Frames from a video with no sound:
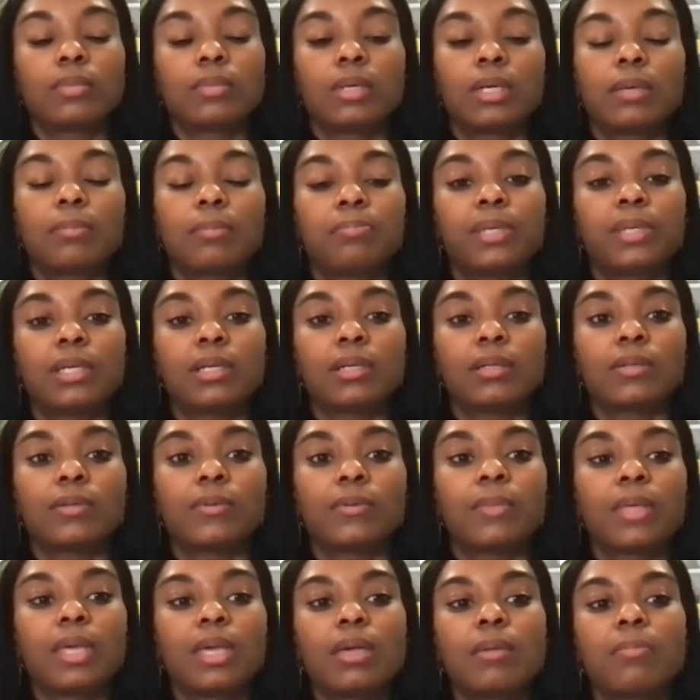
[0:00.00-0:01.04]

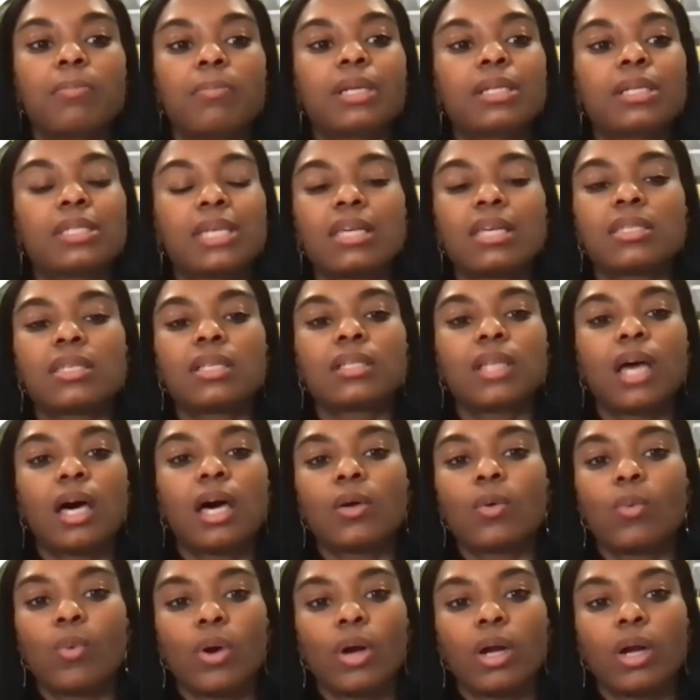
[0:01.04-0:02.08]
bill. Mm-hmm. But it takes a lot
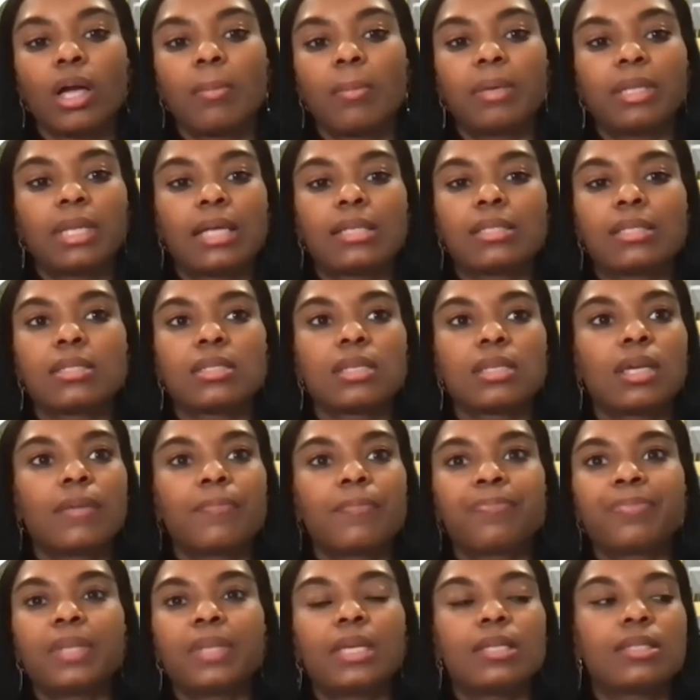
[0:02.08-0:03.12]
of work. I mean, that's
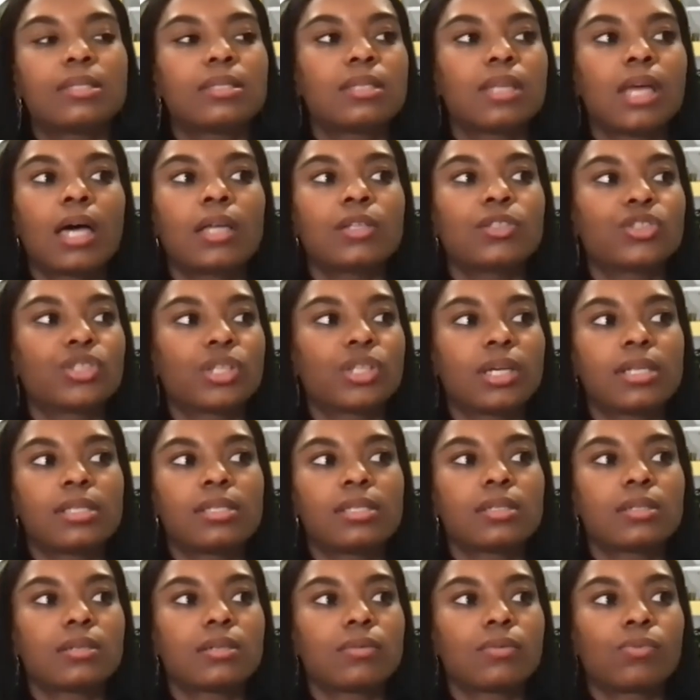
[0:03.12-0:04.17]
it's not
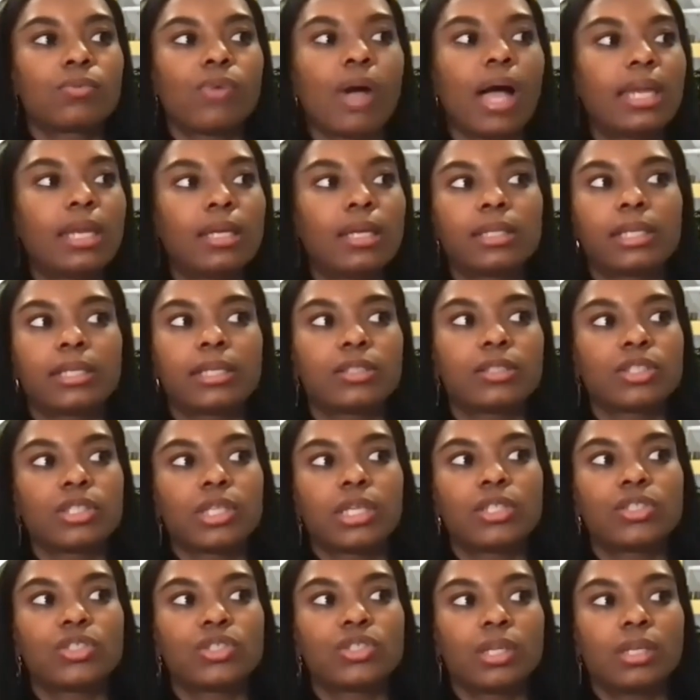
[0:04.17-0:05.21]
just writing
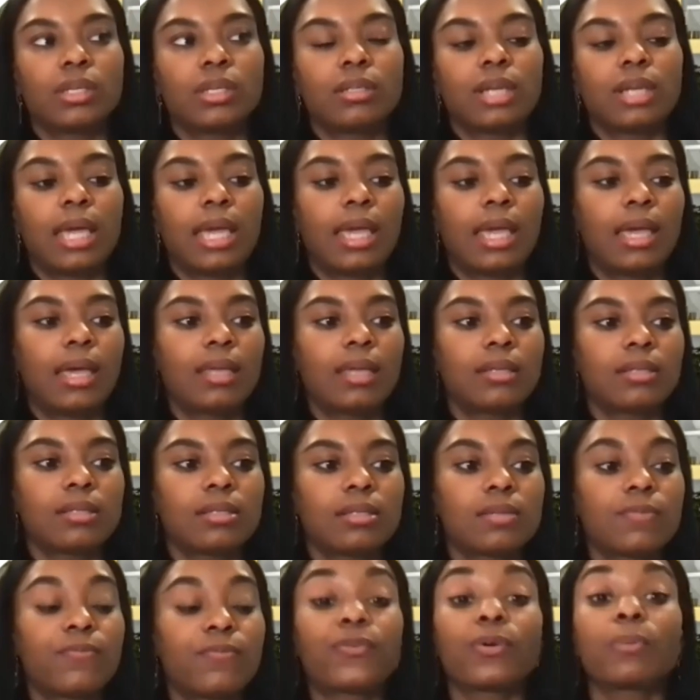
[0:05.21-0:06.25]
legislation, and
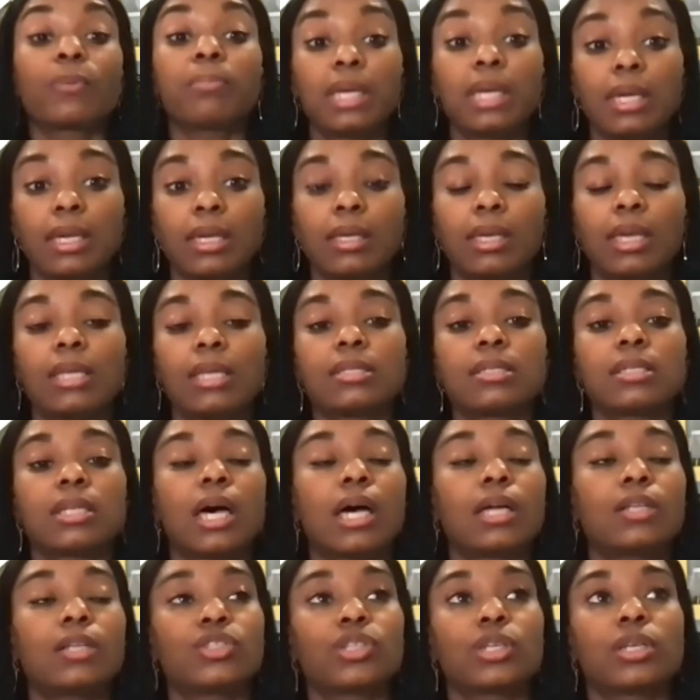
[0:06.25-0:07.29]
for me, it's
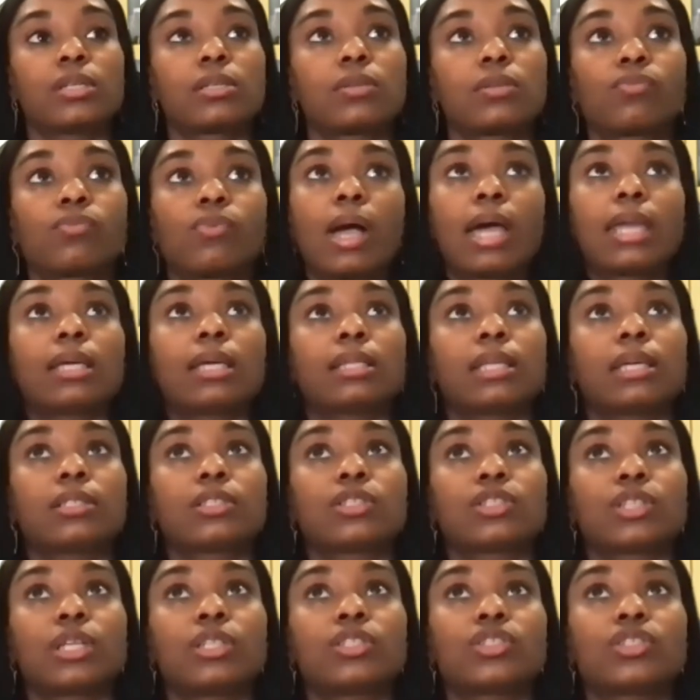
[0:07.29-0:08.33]
not just writing
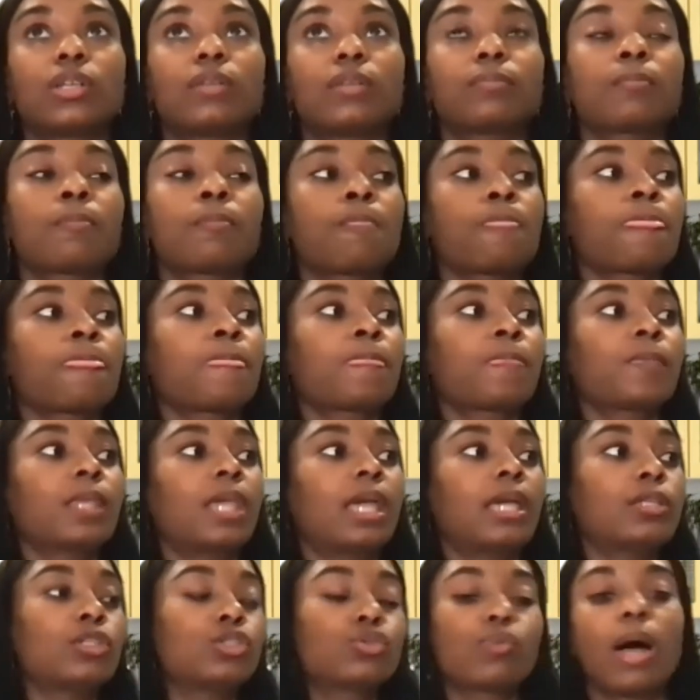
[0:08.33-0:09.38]
legislation
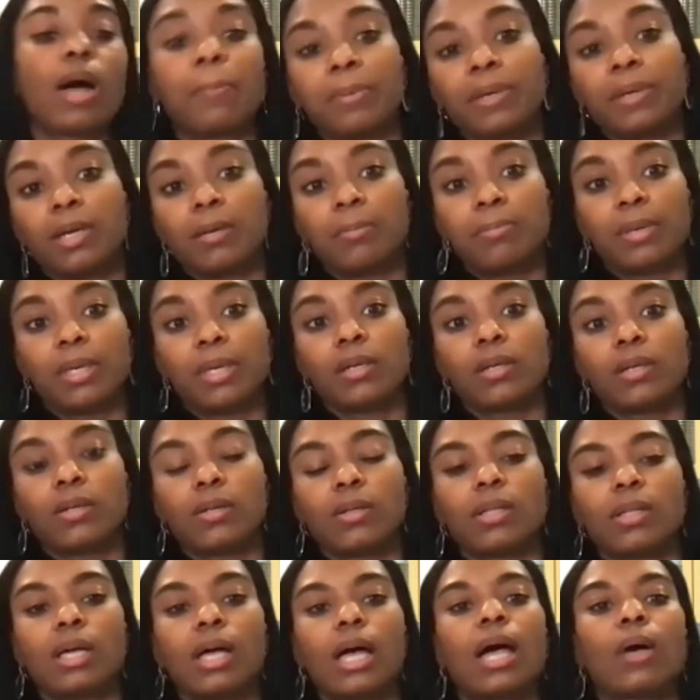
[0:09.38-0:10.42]
and dropping a
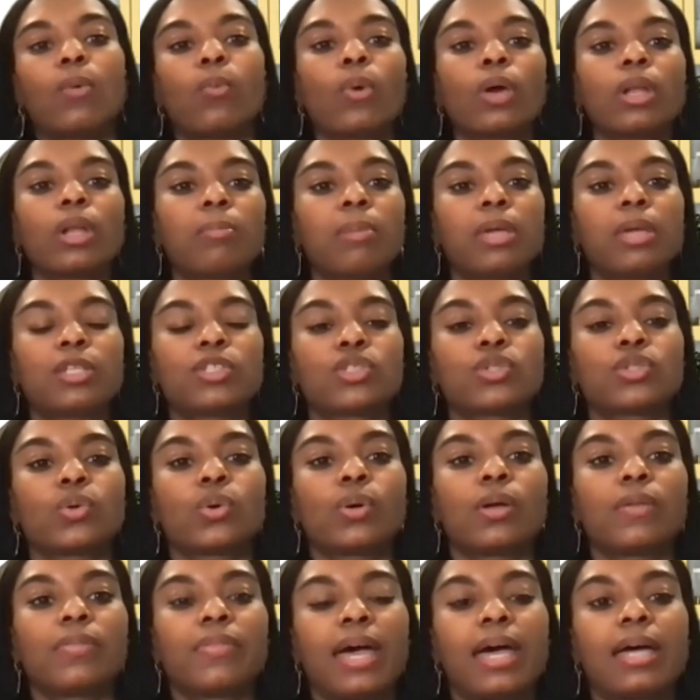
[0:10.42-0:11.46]
bill. I want to make
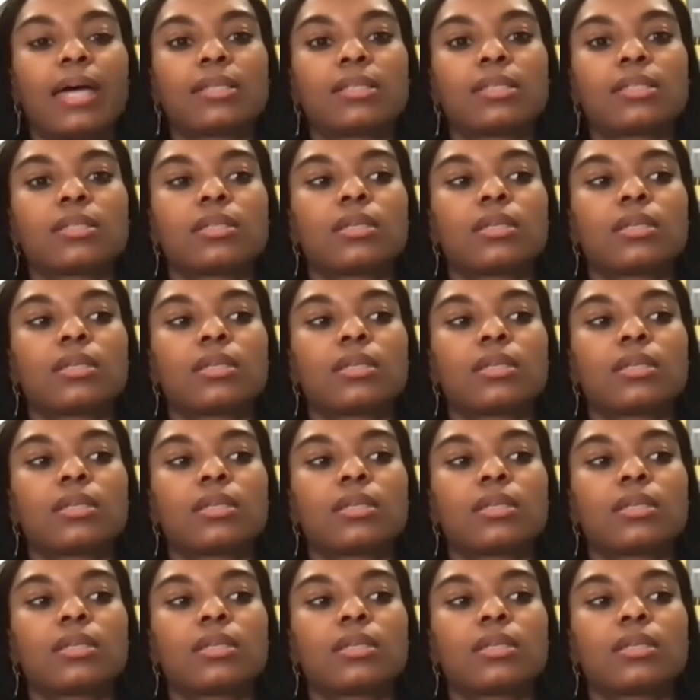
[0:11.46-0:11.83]
sure that